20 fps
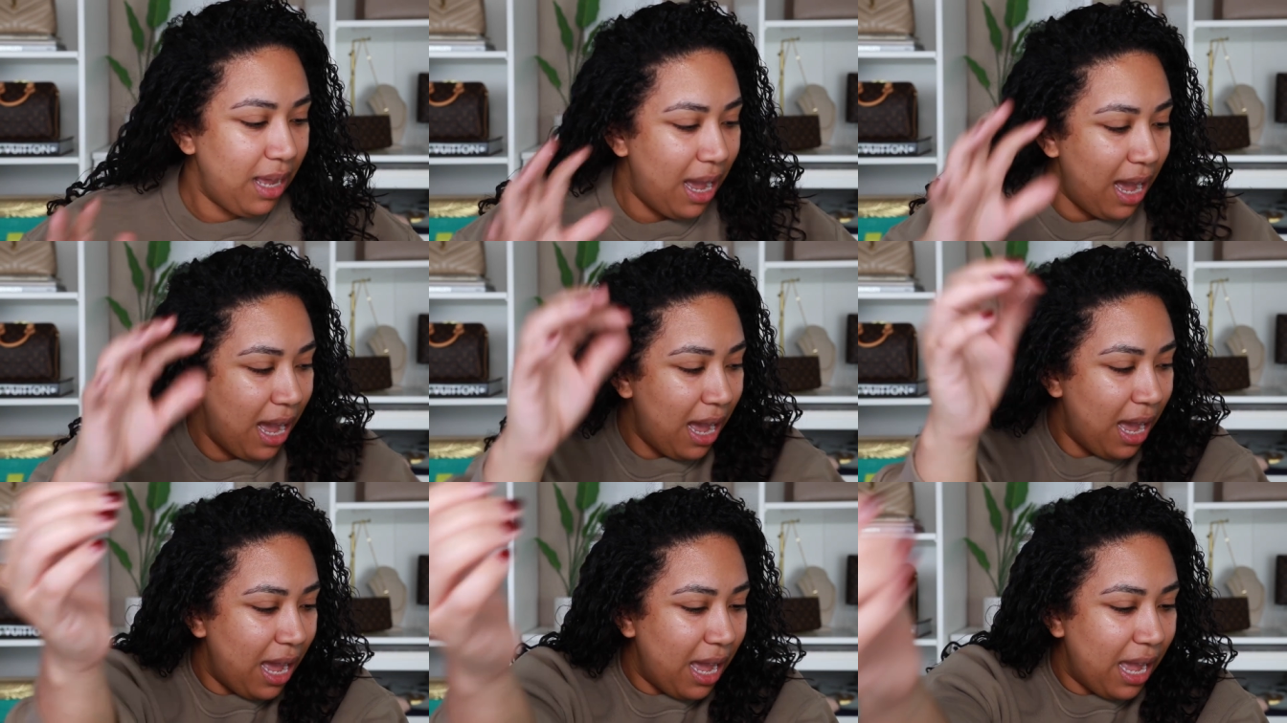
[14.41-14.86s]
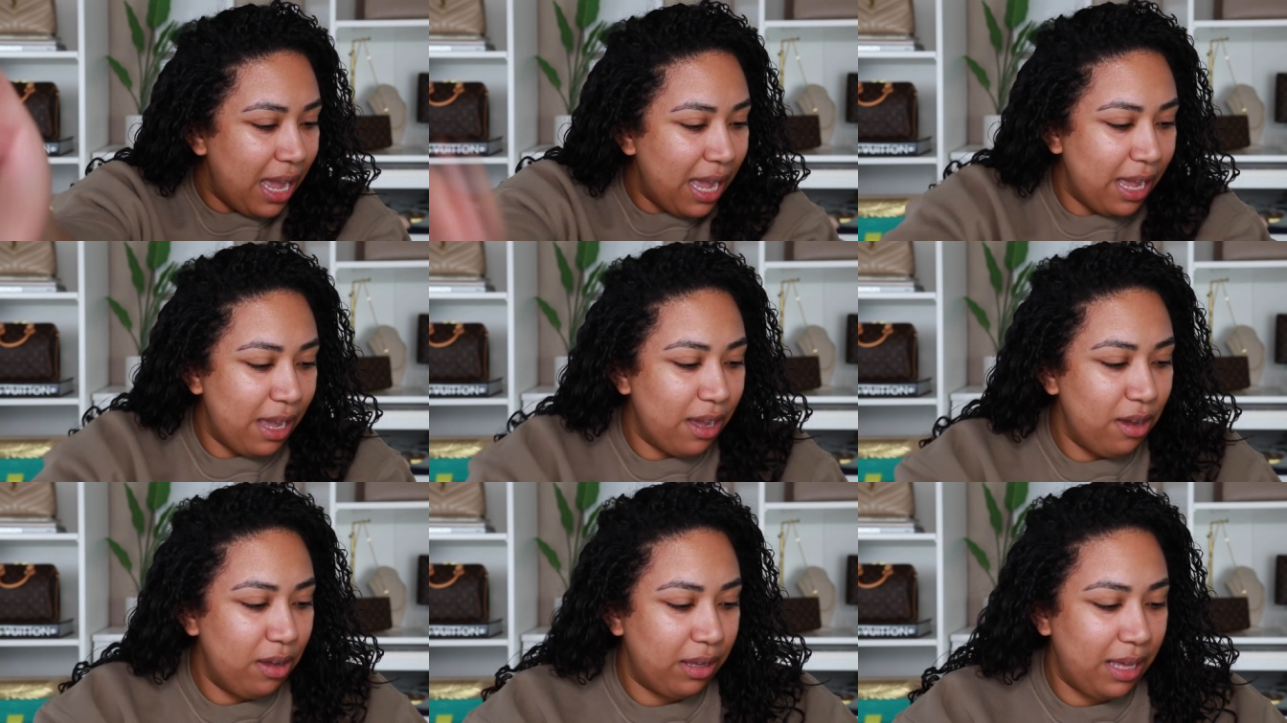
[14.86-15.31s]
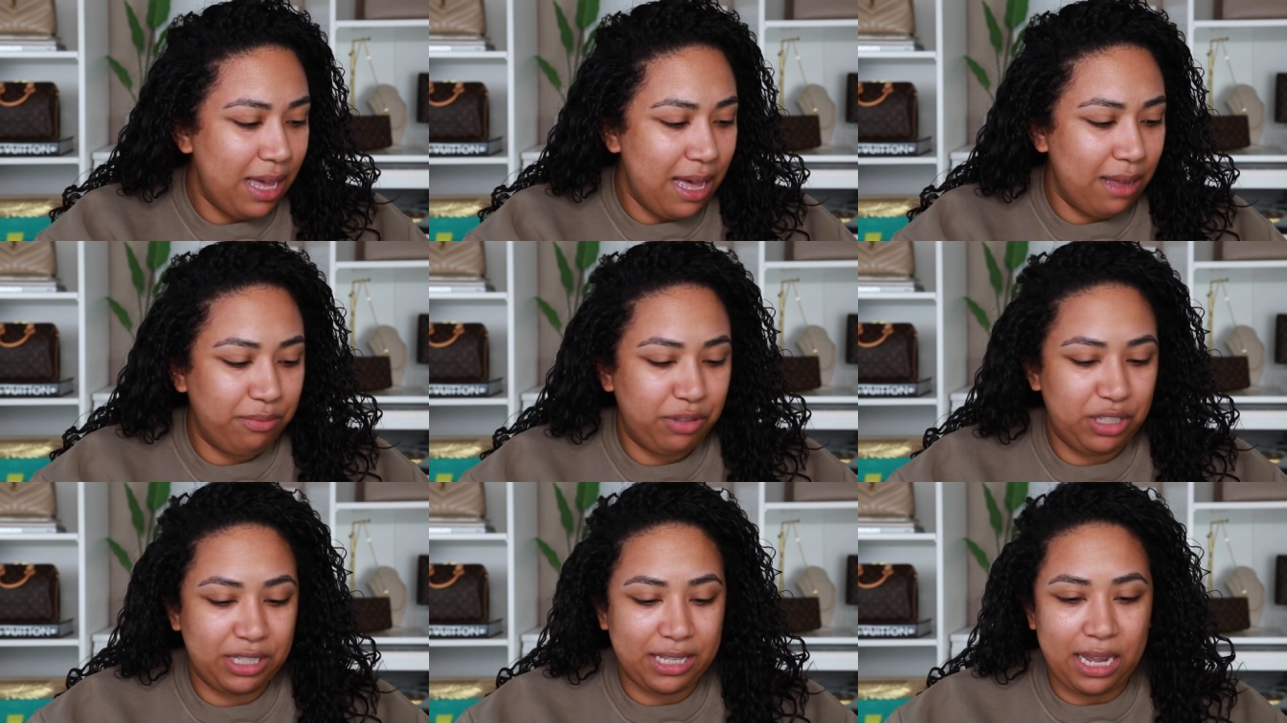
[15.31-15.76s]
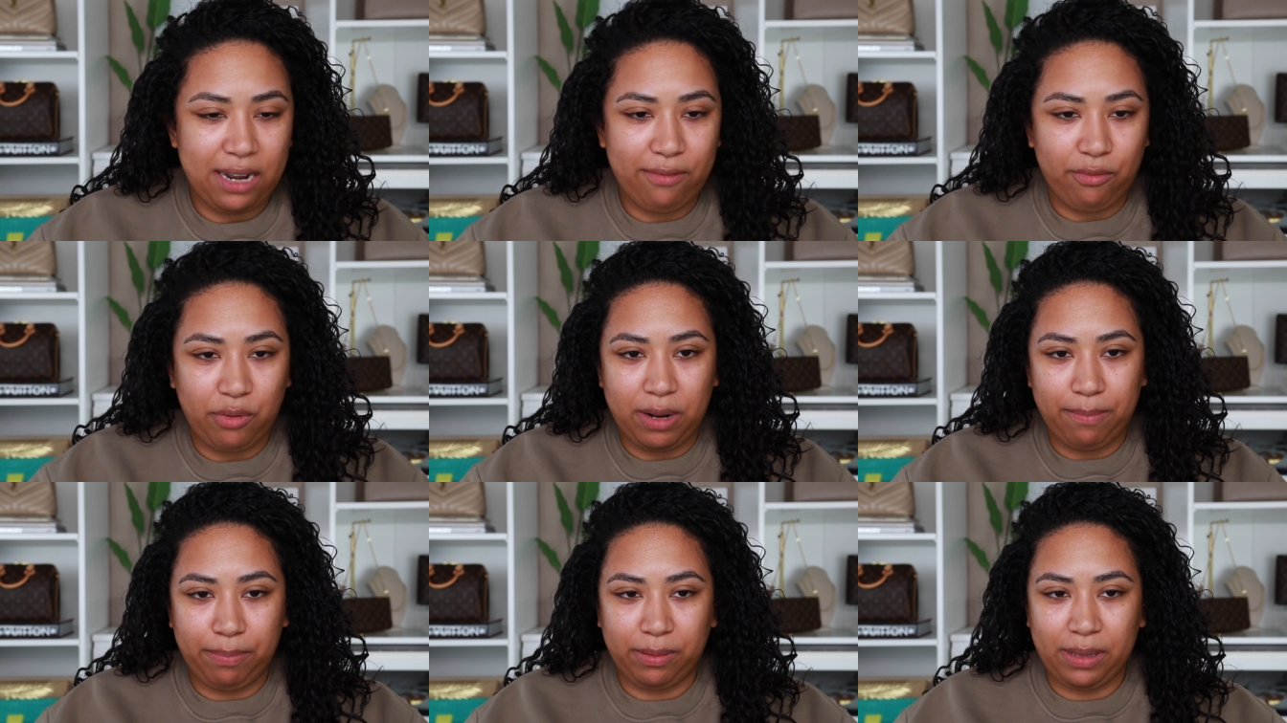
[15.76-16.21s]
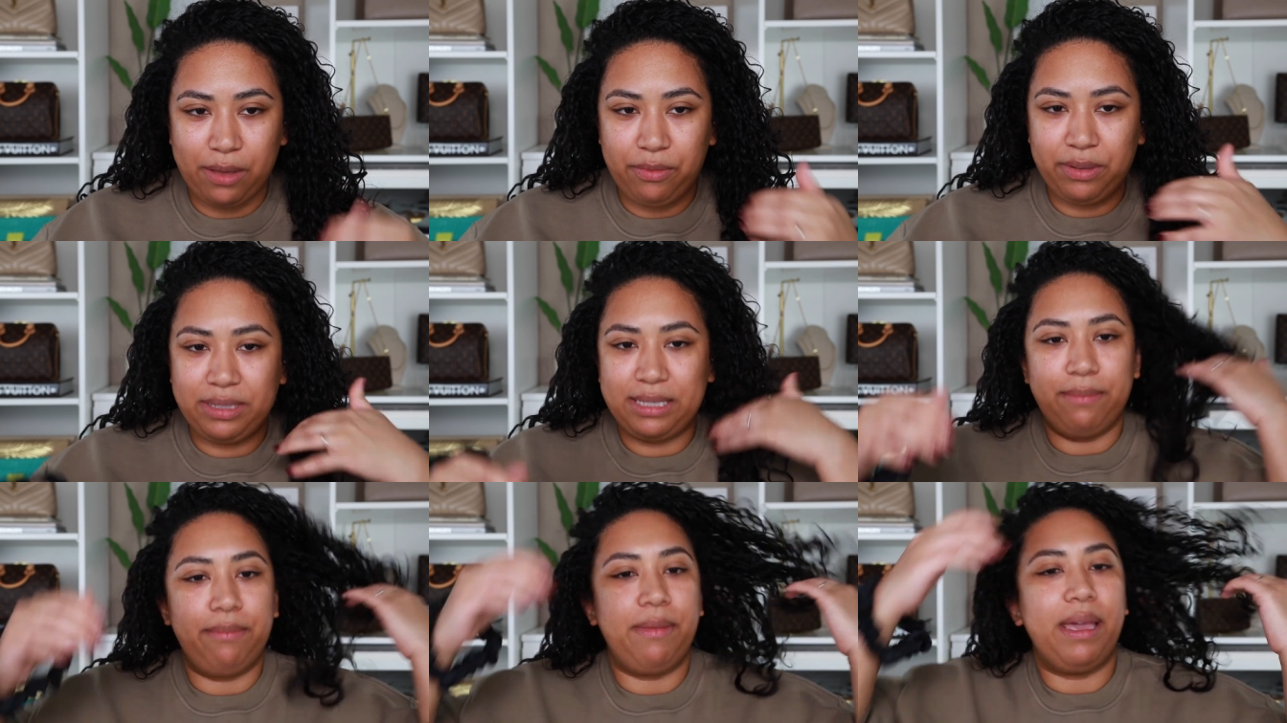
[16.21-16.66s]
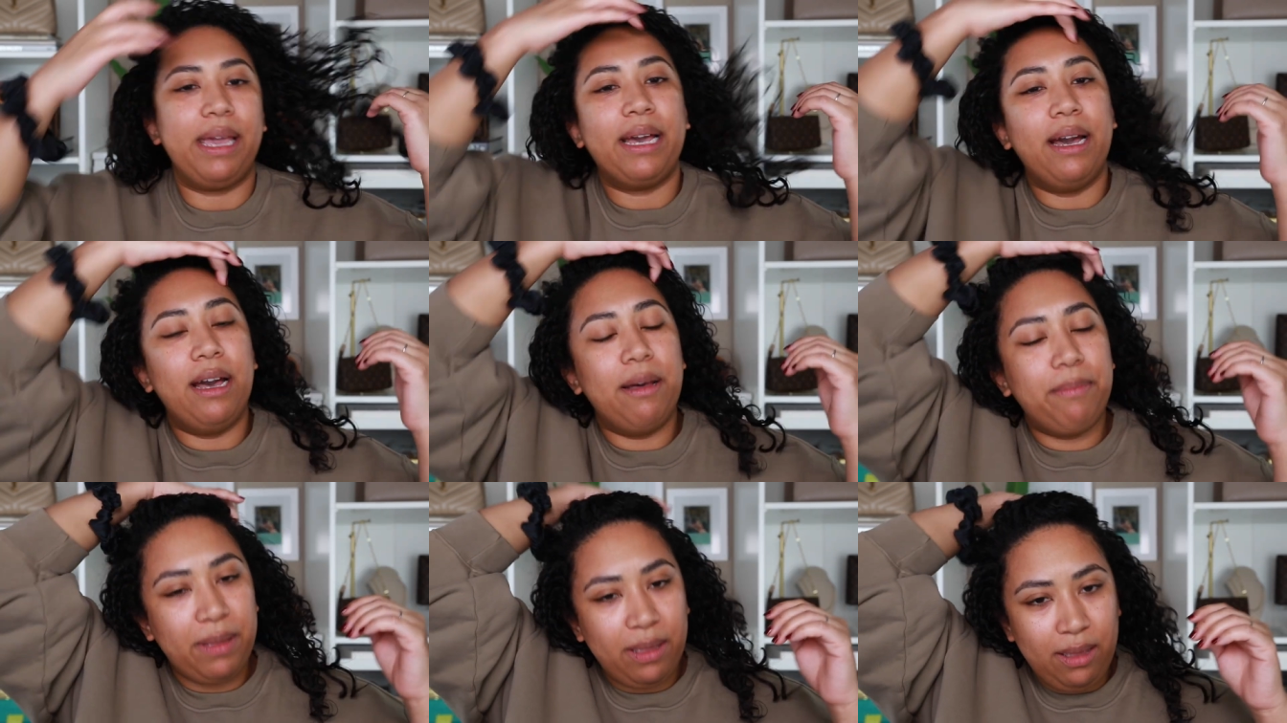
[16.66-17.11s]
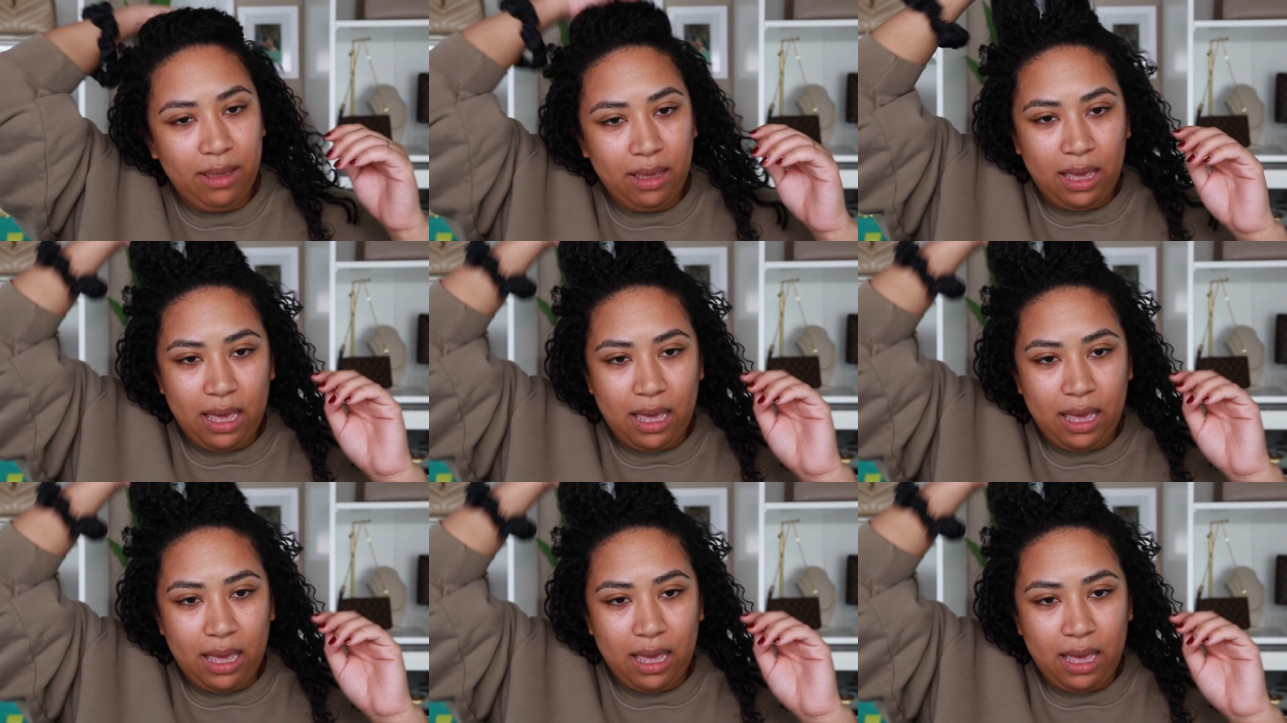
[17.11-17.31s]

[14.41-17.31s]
I, yeah, just kind of want to play with some makeup,